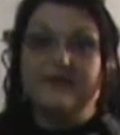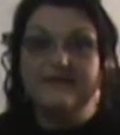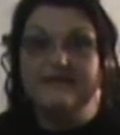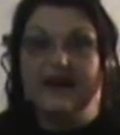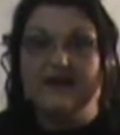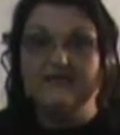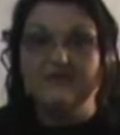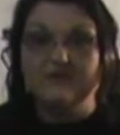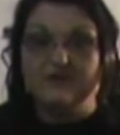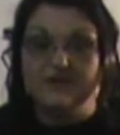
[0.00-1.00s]
inside of
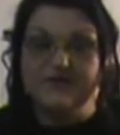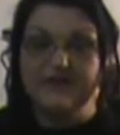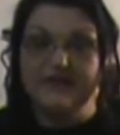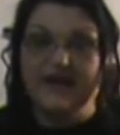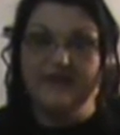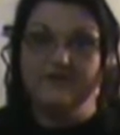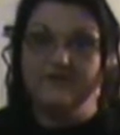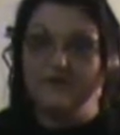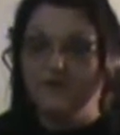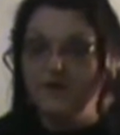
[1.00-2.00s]
your storage
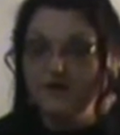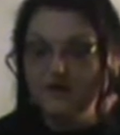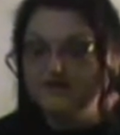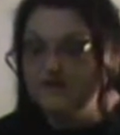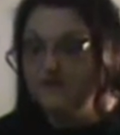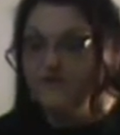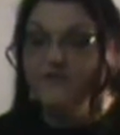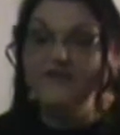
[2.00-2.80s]
containers or whatnot and so forth,